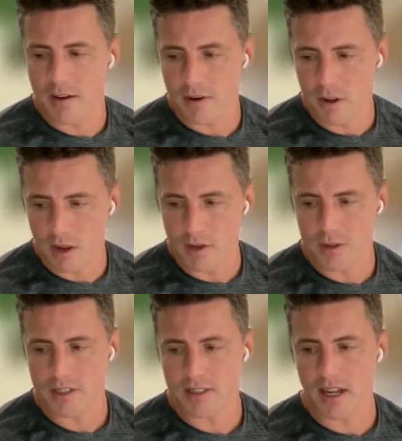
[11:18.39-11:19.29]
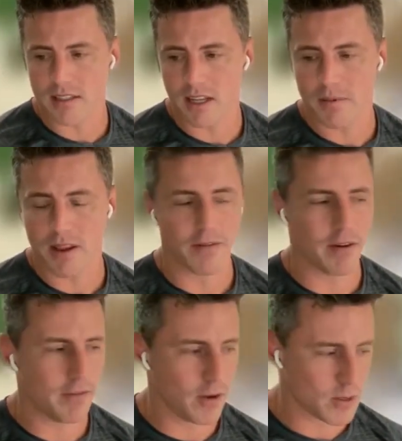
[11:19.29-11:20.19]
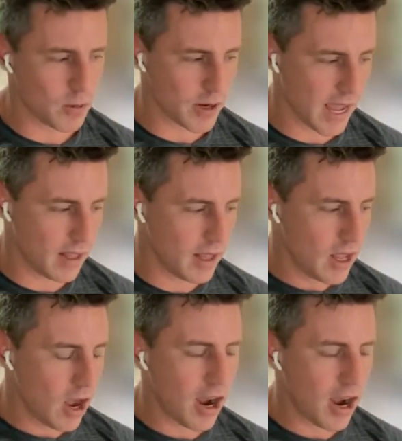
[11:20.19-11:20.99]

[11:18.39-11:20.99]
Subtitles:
every client who just starts up every first workout.